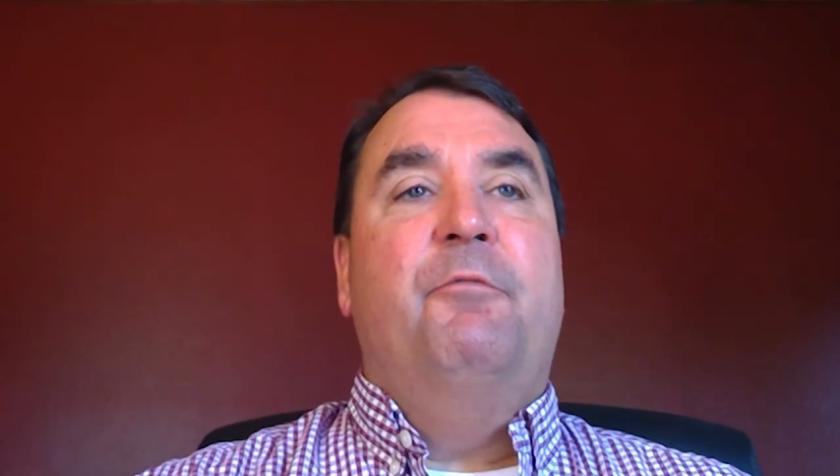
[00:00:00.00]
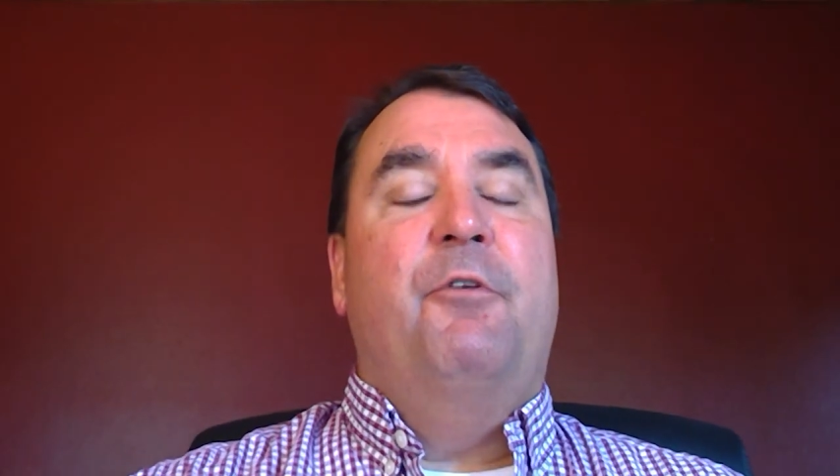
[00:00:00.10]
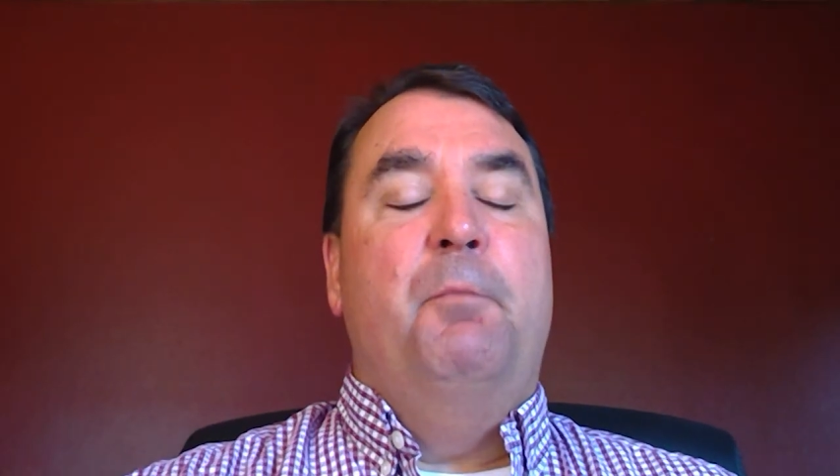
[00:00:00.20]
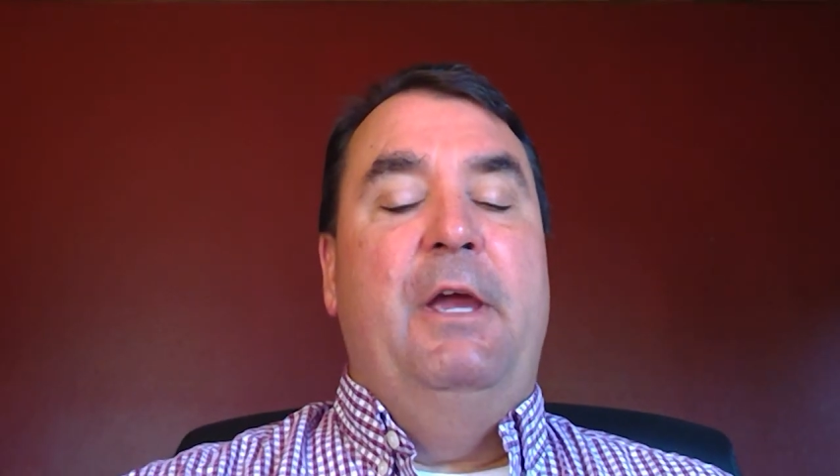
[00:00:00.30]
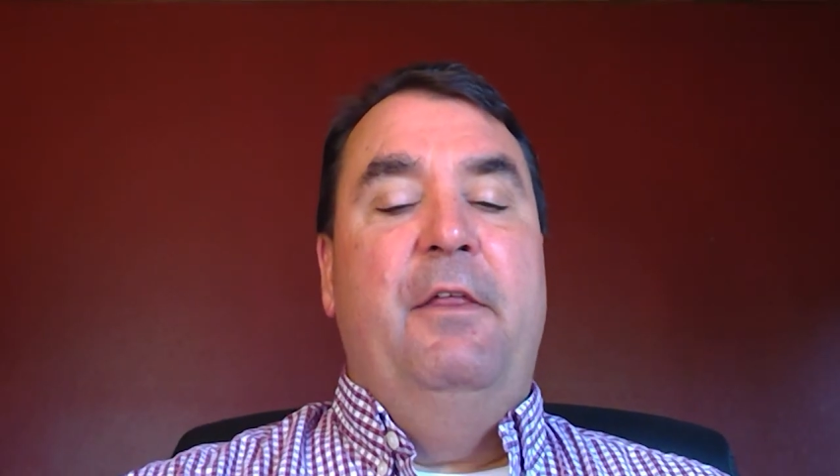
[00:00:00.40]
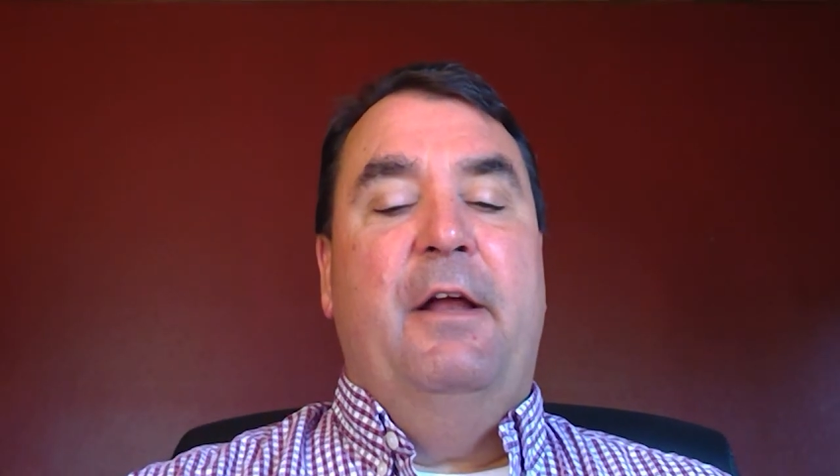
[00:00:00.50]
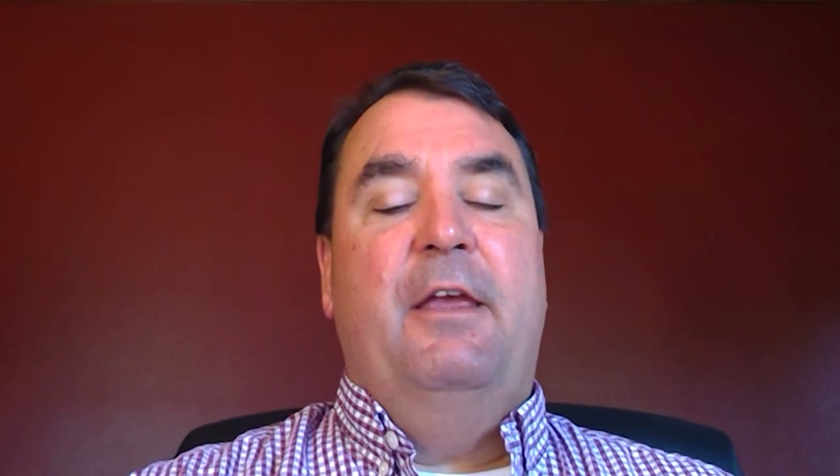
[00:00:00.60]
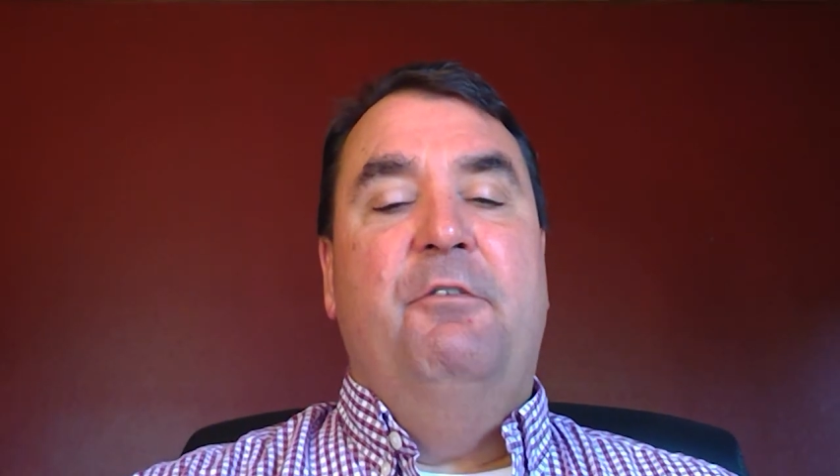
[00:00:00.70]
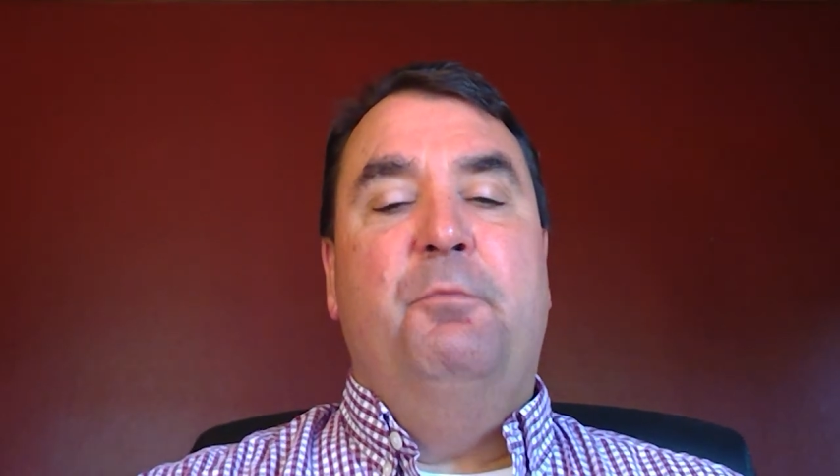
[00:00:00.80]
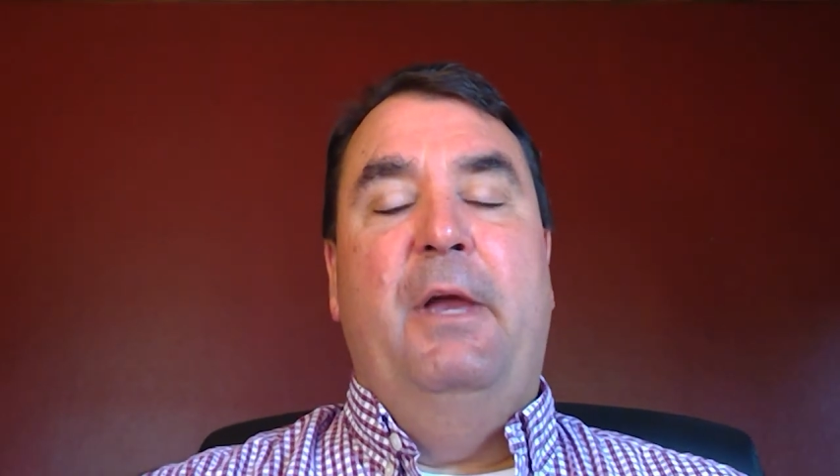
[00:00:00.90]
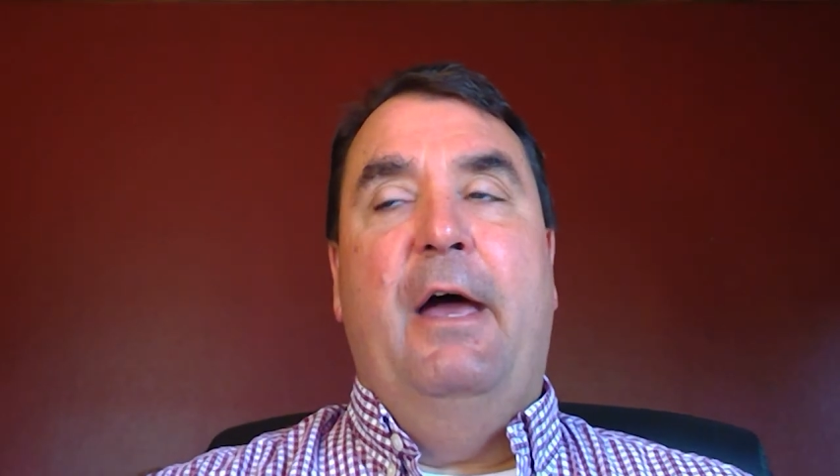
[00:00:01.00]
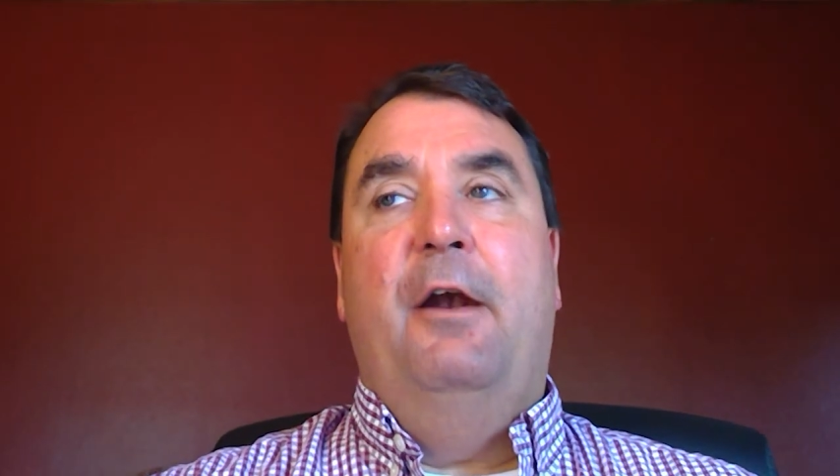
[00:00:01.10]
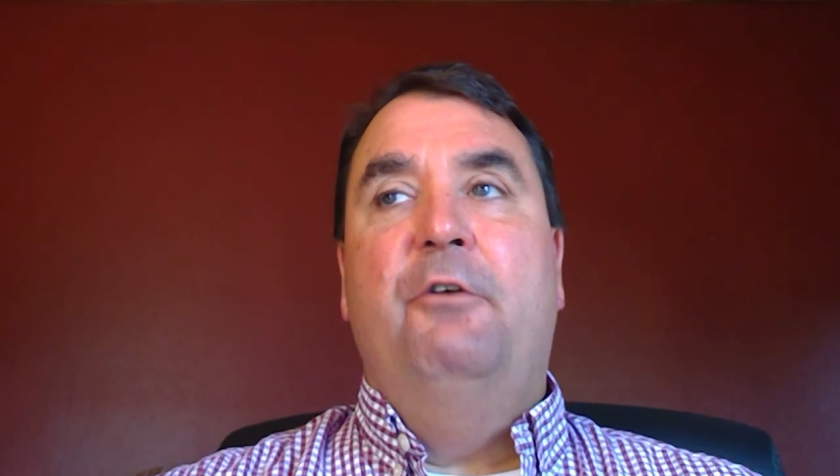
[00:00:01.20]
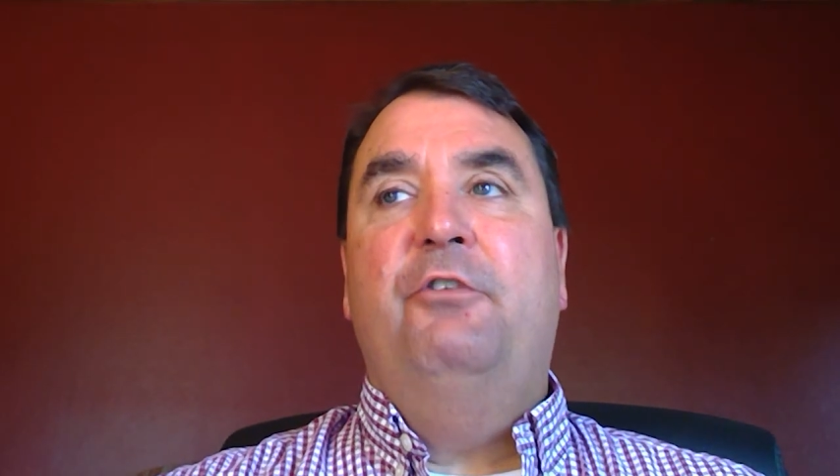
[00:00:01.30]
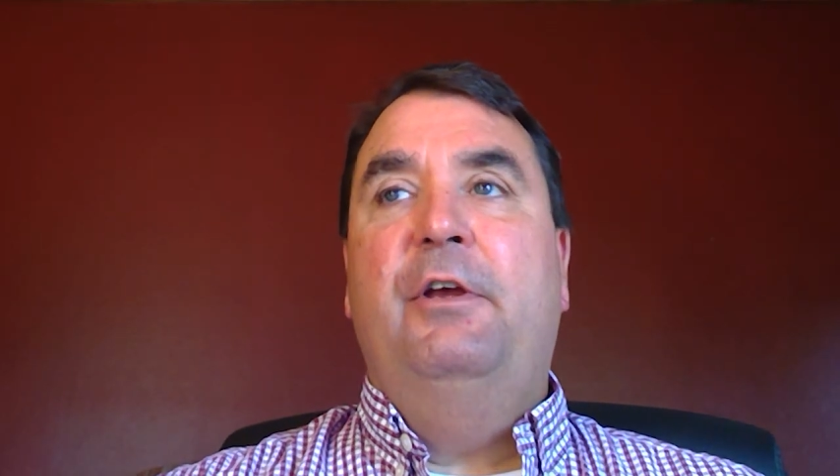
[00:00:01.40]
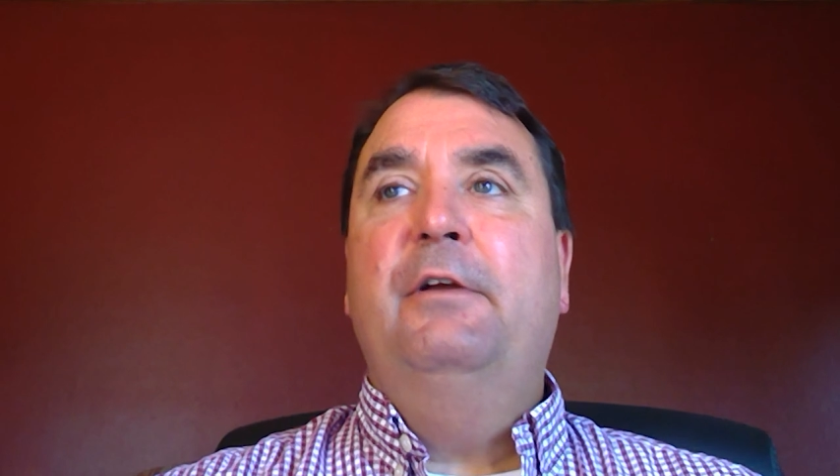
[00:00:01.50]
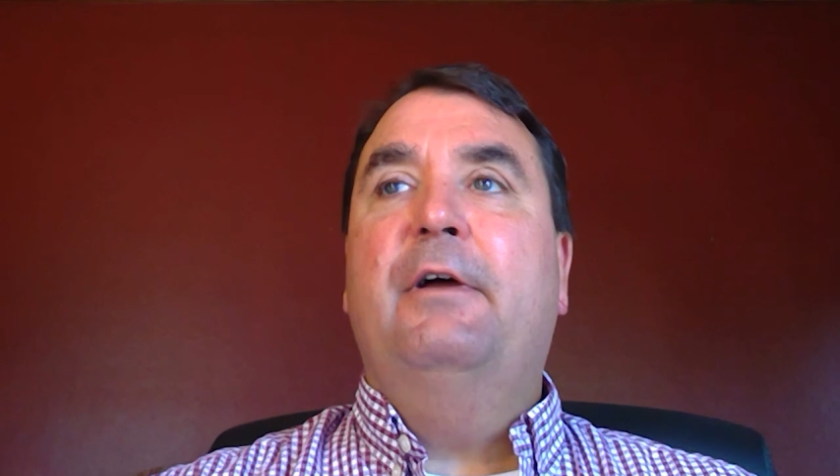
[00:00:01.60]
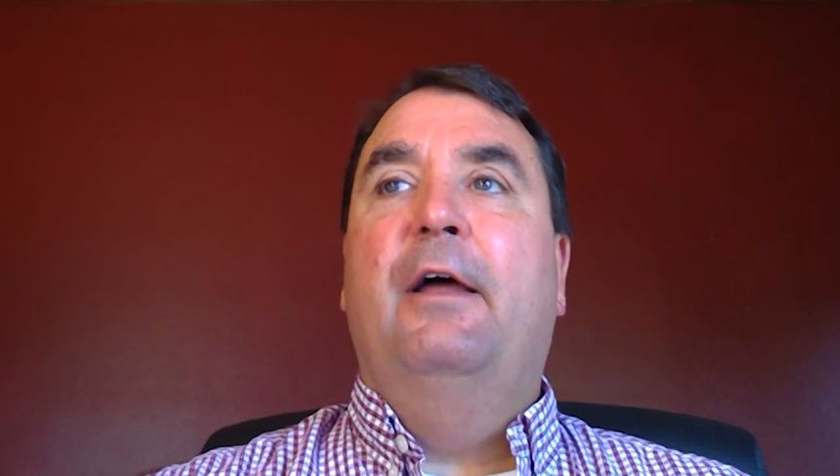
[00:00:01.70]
For me, that gives me energy.